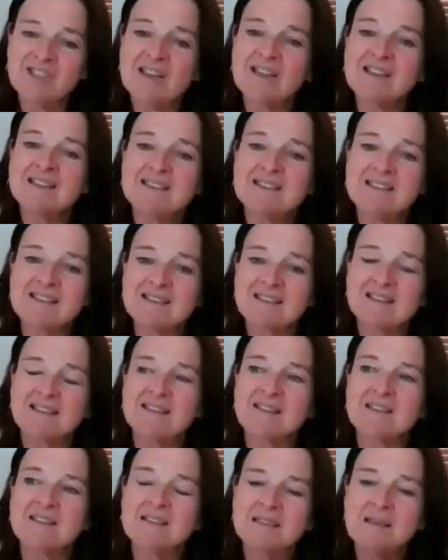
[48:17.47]
just
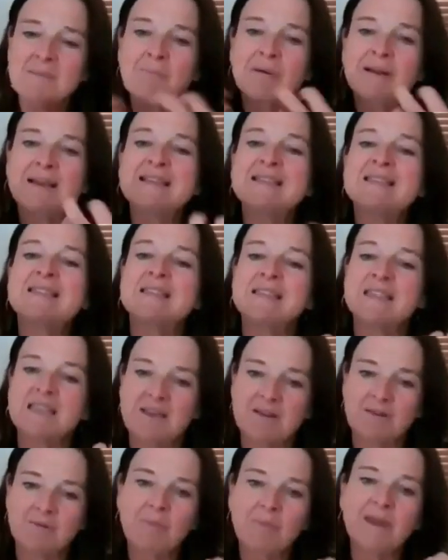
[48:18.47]
the
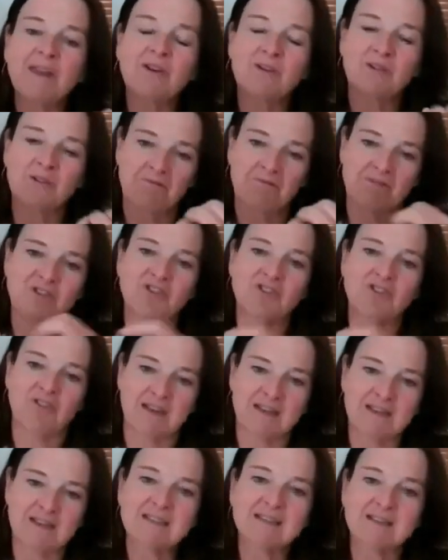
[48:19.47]
simplicity of being on a
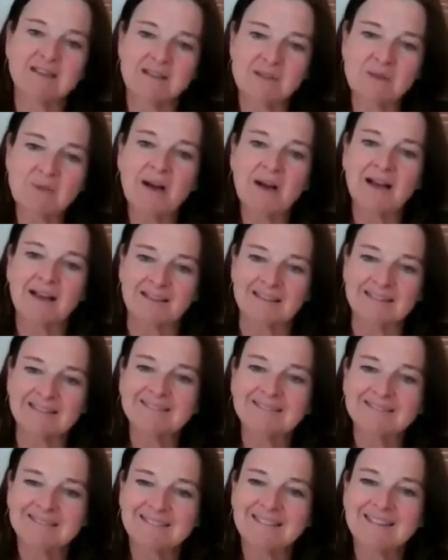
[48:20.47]
retreat as well
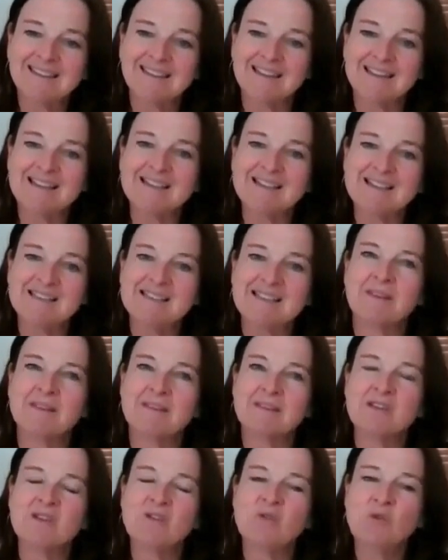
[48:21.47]
is
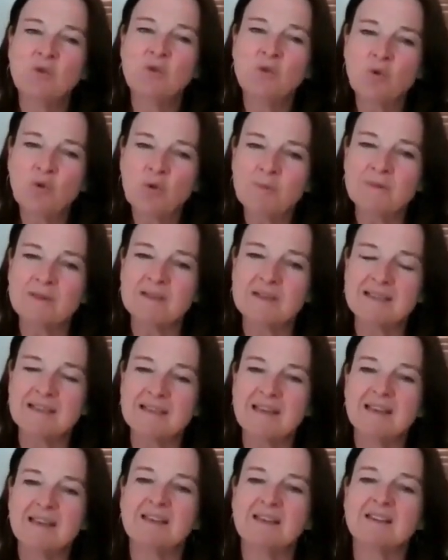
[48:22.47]

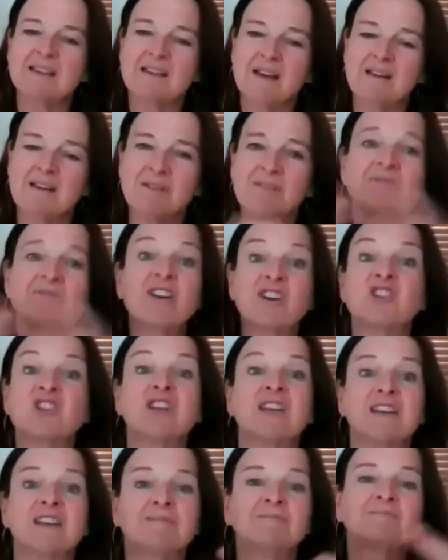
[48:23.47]
enormously
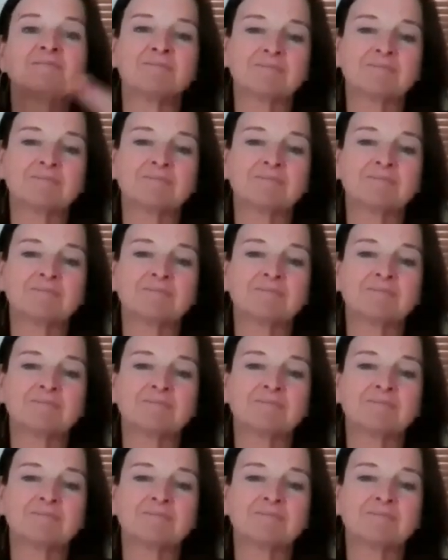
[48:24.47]
refreshing.